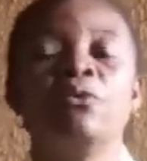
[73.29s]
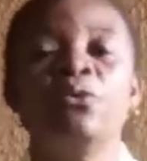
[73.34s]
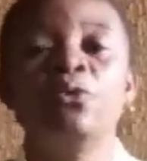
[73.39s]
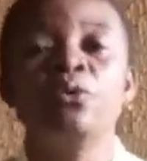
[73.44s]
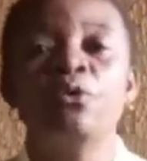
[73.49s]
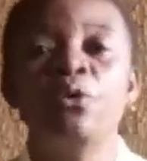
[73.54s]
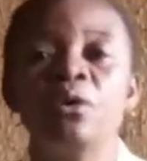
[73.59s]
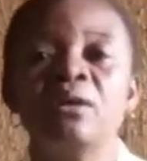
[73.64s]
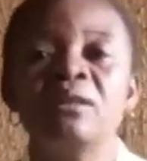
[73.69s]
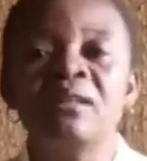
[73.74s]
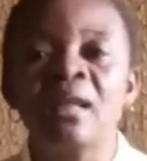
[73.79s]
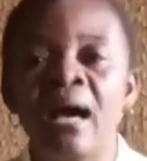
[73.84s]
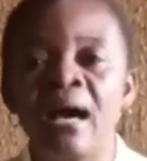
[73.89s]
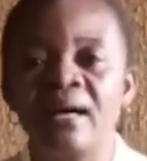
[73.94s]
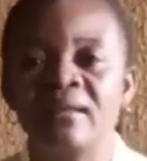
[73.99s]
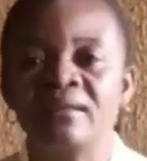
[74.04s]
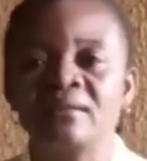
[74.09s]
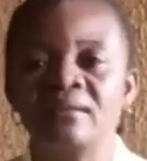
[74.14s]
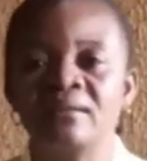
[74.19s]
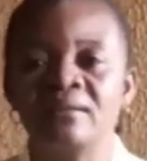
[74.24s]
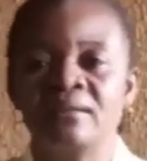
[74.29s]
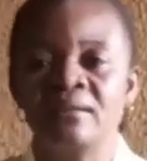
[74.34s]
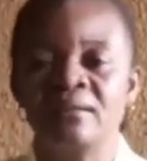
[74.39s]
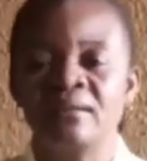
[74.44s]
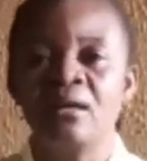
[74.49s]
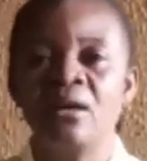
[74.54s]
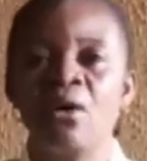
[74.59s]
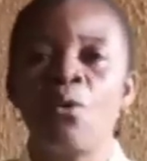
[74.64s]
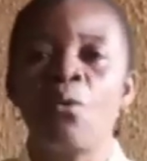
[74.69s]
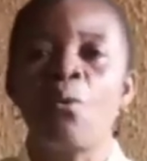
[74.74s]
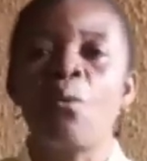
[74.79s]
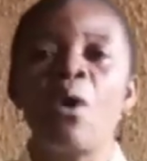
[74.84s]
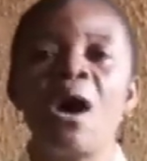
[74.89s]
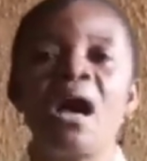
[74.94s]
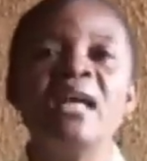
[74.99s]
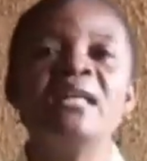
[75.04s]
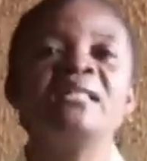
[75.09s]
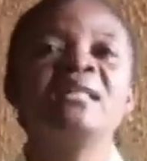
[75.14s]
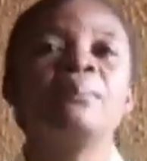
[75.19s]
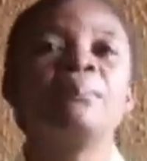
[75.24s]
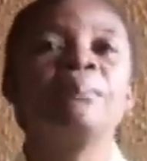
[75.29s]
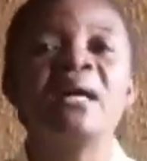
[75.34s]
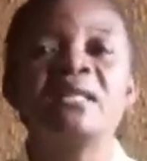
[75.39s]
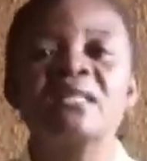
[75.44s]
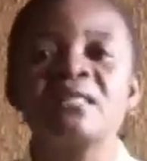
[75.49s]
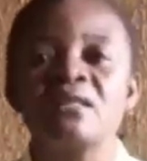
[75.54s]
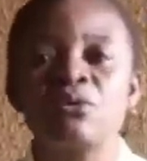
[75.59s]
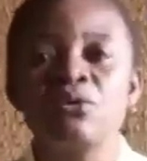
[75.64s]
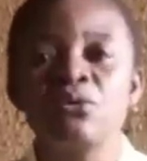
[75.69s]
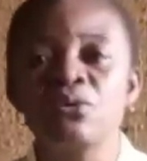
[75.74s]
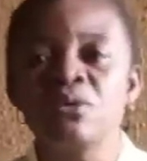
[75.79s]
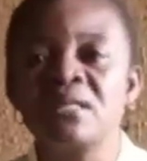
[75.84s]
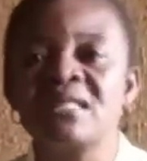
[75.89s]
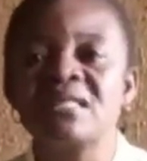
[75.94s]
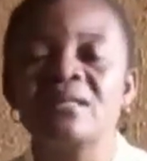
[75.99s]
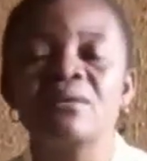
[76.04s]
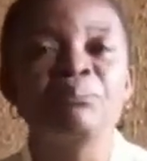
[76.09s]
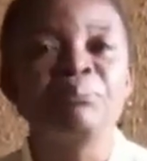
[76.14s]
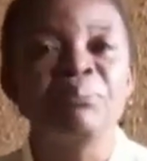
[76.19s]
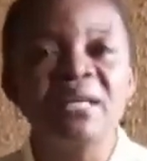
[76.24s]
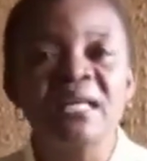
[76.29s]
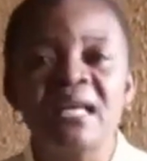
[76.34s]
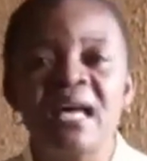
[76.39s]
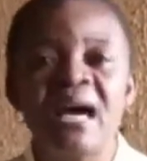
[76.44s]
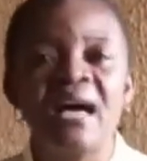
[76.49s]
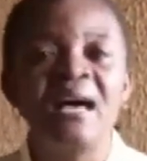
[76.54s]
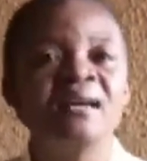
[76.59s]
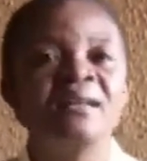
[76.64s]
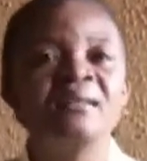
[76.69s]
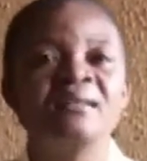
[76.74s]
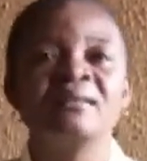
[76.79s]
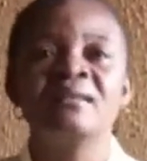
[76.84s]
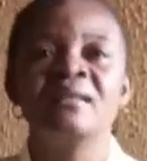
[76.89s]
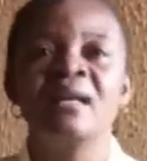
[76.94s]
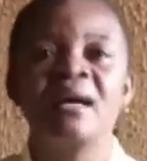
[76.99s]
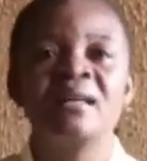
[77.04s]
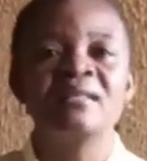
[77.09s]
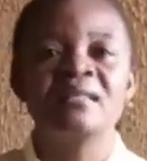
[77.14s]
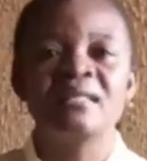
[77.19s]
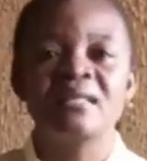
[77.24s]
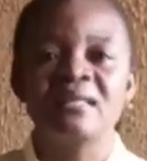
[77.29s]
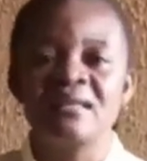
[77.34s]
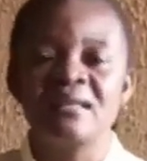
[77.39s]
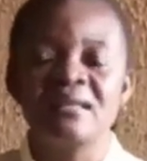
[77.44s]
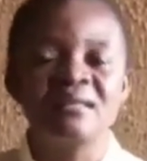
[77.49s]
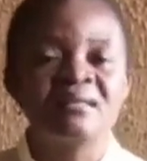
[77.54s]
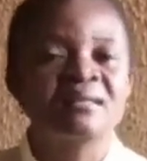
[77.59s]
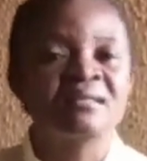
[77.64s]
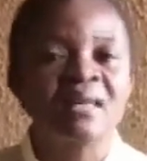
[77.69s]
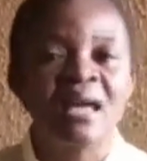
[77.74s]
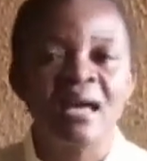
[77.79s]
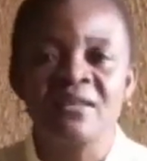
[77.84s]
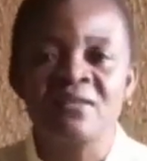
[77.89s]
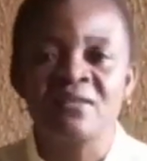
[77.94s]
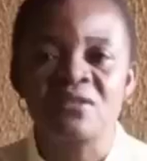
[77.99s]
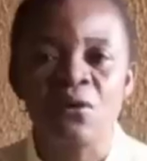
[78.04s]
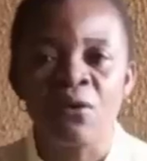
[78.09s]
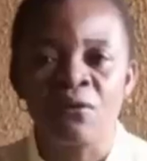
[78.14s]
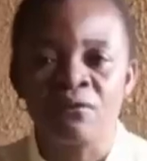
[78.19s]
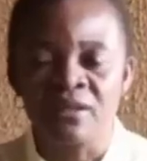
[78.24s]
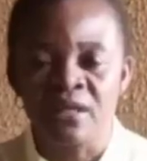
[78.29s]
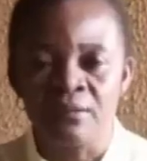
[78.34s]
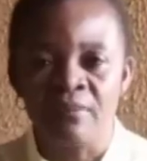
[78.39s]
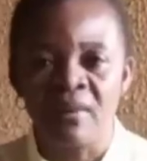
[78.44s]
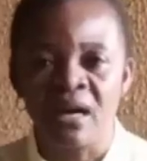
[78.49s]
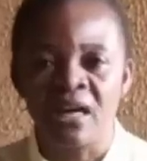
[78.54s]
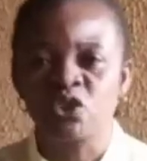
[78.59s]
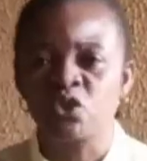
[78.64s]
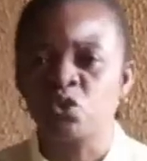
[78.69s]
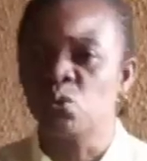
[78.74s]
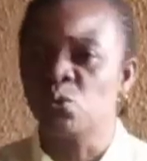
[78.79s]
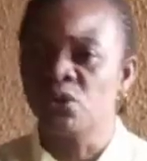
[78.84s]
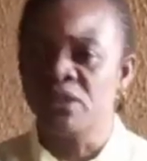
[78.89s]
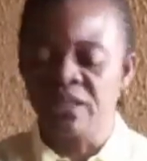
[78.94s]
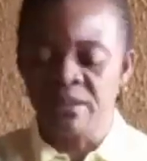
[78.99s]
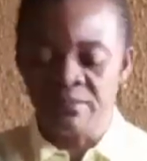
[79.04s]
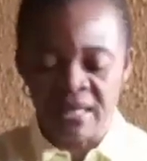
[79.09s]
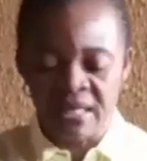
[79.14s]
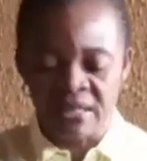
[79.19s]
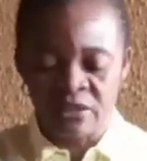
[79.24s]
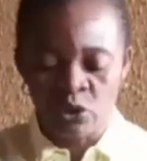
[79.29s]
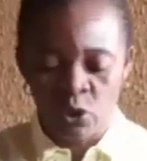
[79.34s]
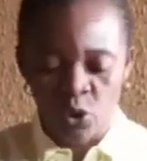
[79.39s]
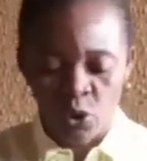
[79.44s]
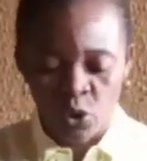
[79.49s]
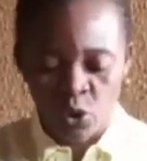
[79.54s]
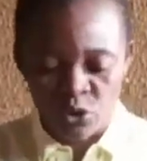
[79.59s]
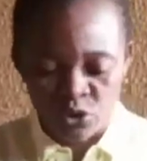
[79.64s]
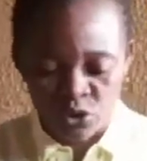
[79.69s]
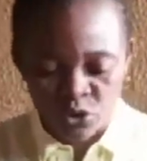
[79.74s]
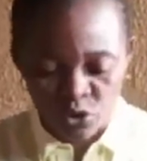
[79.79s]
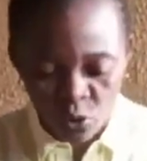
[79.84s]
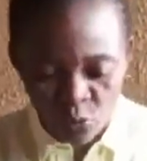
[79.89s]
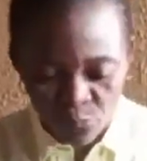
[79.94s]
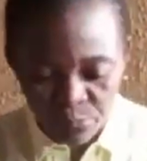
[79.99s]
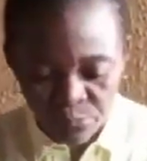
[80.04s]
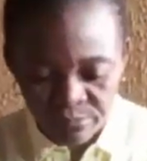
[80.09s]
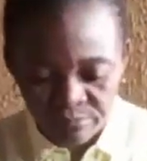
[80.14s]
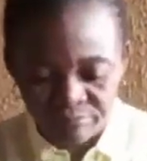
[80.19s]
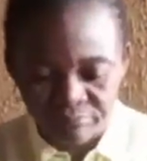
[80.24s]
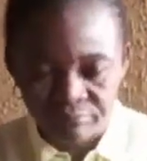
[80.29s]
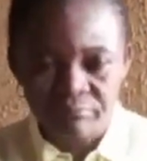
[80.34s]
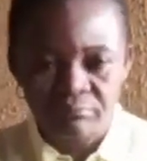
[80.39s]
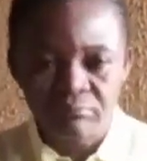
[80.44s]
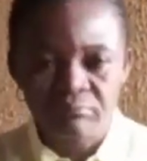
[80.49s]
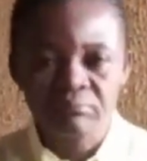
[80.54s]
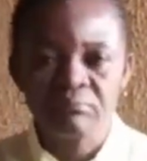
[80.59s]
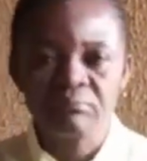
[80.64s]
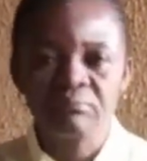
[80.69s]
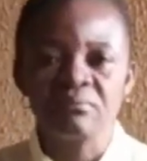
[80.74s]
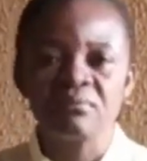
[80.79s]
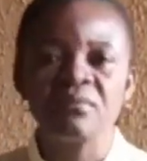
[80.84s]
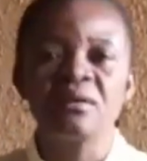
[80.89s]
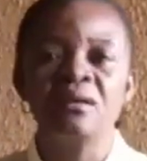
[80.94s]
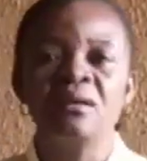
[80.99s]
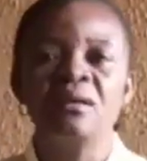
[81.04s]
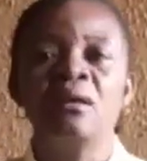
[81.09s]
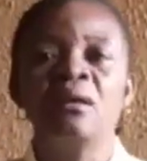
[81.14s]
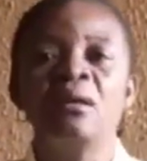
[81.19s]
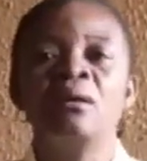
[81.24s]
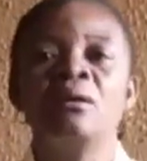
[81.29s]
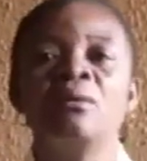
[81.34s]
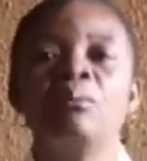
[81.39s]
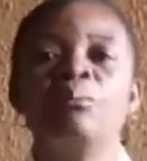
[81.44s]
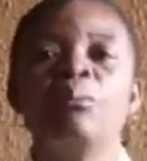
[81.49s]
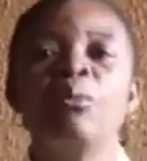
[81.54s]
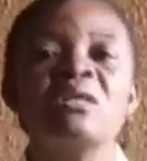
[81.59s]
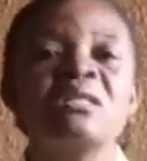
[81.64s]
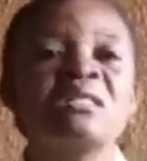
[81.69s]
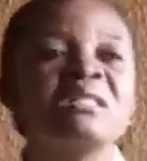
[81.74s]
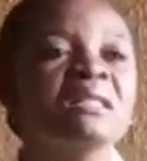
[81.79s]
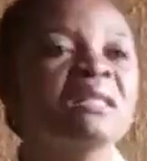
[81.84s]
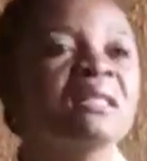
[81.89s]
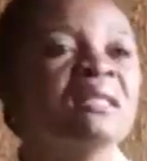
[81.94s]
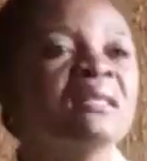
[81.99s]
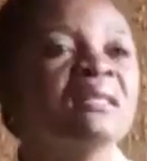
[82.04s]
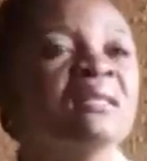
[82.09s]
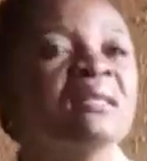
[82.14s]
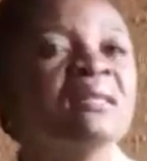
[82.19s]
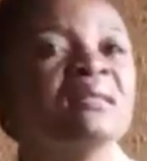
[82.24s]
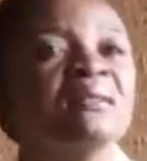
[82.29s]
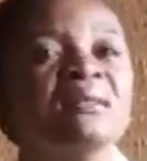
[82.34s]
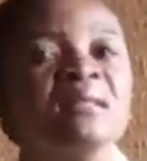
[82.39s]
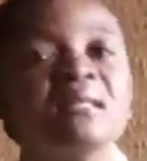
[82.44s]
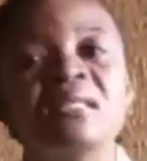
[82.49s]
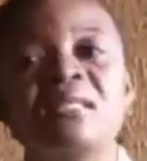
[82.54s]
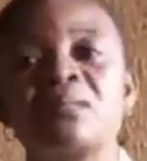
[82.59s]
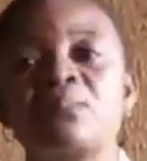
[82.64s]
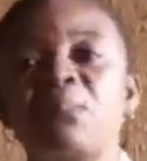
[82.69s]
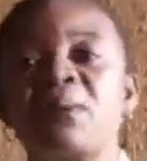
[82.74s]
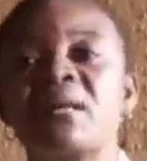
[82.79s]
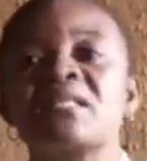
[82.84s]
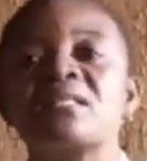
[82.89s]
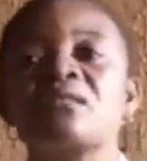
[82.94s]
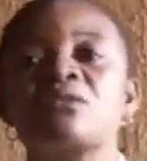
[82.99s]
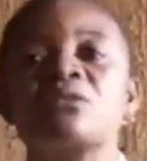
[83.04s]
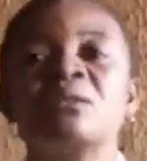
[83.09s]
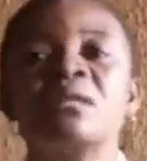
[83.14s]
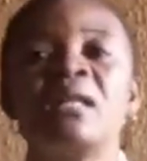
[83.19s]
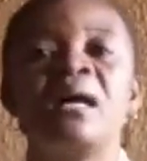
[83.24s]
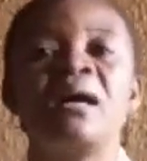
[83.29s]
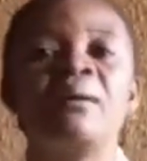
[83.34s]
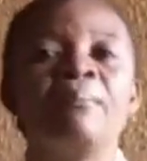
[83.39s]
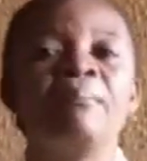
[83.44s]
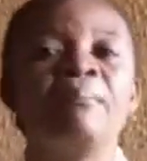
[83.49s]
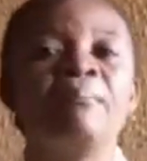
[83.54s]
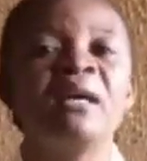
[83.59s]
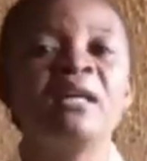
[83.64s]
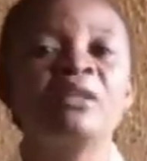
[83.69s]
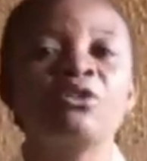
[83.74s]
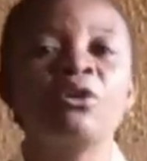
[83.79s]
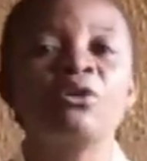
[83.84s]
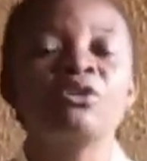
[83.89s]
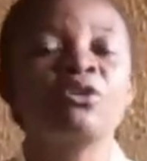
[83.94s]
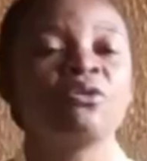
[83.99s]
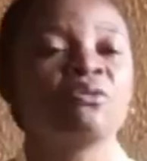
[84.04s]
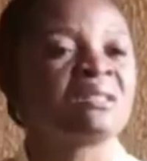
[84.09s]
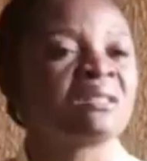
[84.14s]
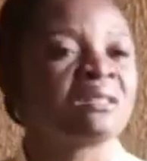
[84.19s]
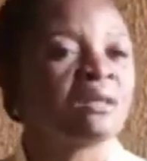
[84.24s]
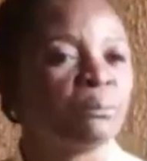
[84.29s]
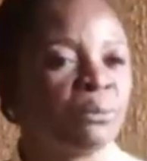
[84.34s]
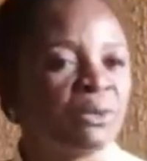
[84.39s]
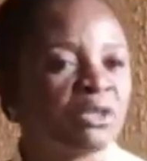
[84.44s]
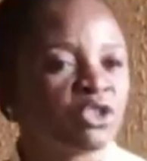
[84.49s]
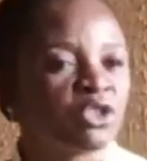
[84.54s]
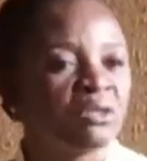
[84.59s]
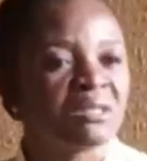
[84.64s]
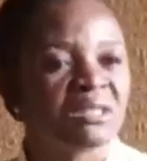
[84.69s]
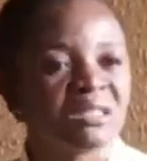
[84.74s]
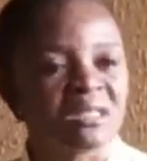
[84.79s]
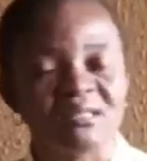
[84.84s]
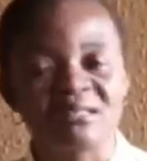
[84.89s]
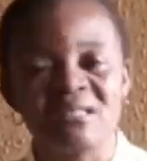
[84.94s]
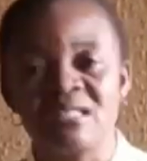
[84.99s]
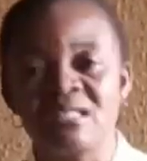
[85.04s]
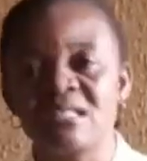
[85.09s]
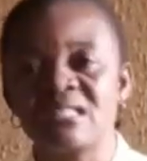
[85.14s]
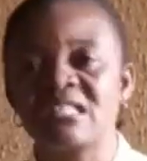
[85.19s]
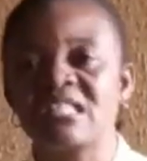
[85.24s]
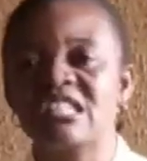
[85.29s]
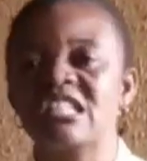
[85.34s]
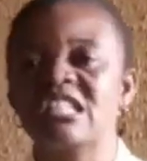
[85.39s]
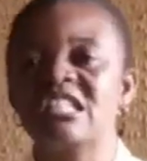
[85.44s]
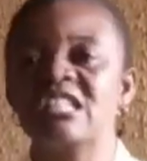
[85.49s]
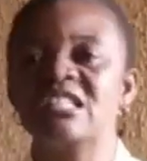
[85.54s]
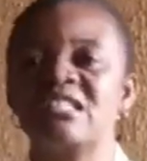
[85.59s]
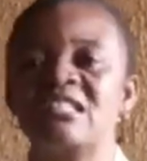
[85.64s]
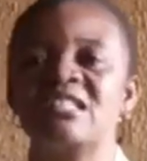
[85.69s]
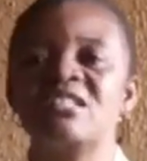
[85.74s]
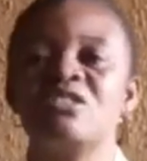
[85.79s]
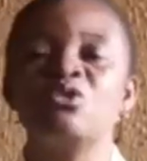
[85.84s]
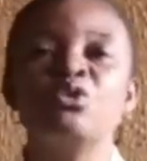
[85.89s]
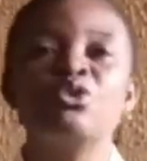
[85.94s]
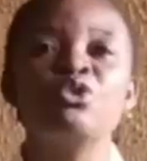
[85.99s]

go down, while the particles bigger than the size of the match will remain on top. Mostly, this particular method of separation techniques is